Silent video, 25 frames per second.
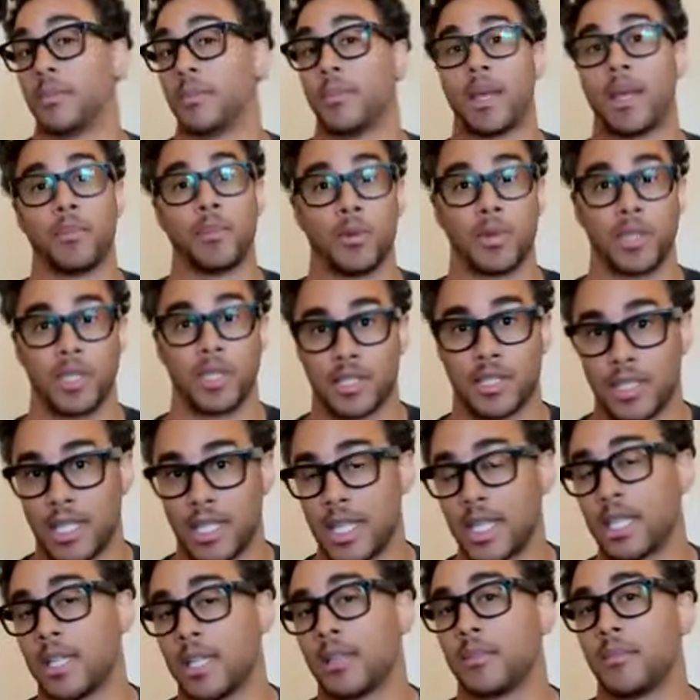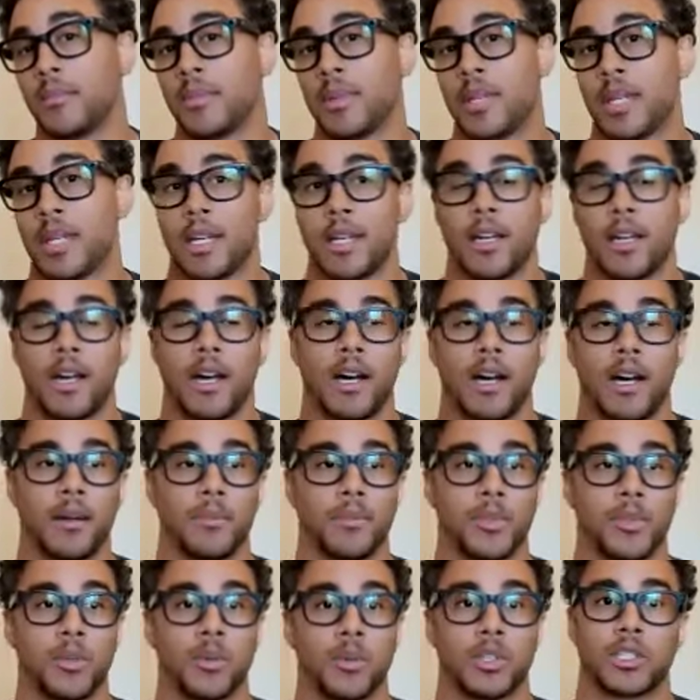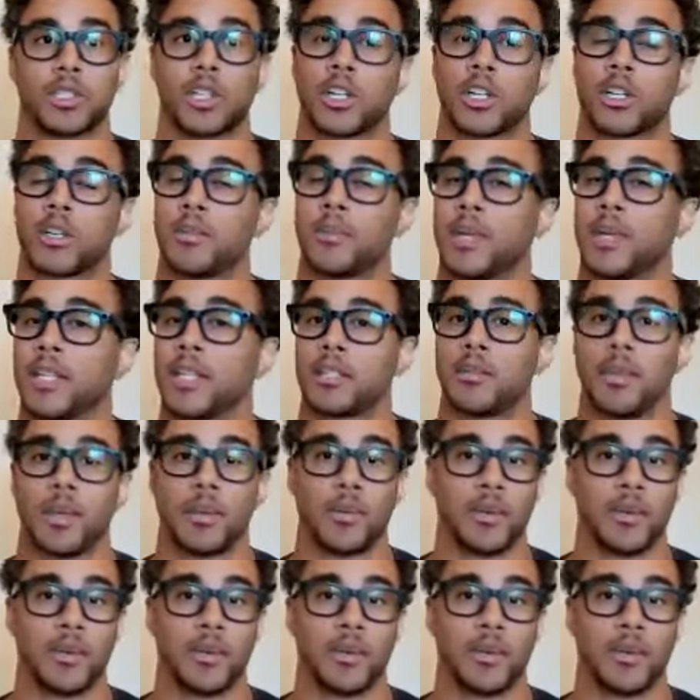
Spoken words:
He may be with his team, doing tournaments,